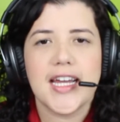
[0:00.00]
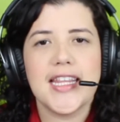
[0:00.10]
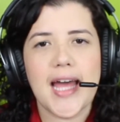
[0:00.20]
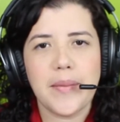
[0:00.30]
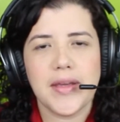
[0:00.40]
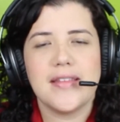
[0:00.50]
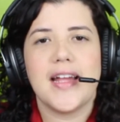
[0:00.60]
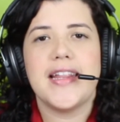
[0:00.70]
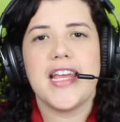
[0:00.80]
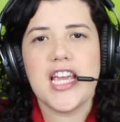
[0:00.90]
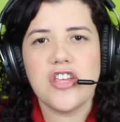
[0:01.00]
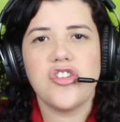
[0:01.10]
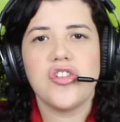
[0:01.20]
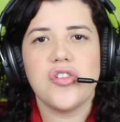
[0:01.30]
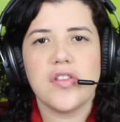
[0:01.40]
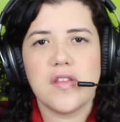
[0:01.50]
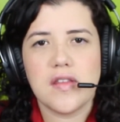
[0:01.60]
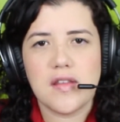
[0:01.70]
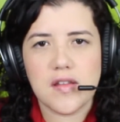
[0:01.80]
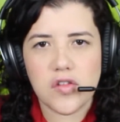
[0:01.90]
And that means that each
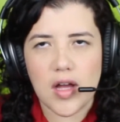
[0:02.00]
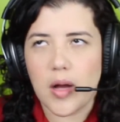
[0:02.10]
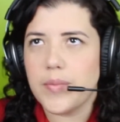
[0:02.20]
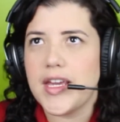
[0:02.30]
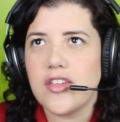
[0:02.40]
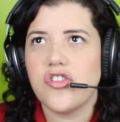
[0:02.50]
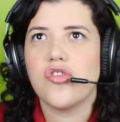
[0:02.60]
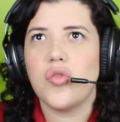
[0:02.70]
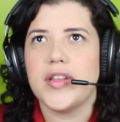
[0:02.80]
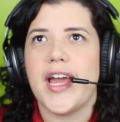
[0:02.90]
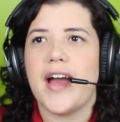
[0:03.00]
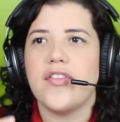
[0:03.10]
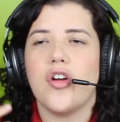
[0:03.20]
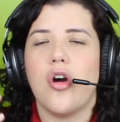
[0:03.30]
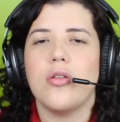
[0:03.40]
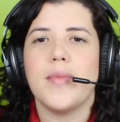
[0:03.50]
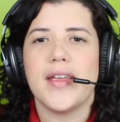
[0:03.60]
school, they have their own